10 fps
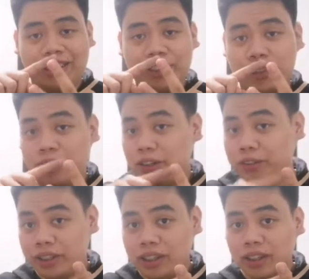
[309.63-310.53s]
additional
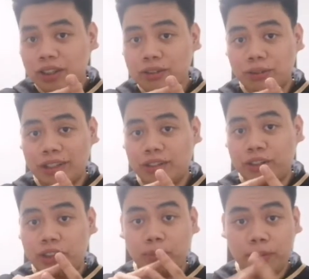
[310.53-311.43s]
critical, so that's
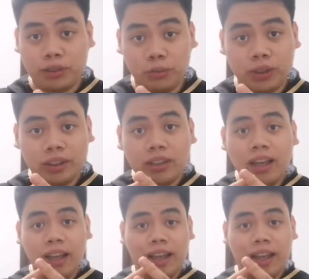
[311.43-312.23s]
critical plus 1.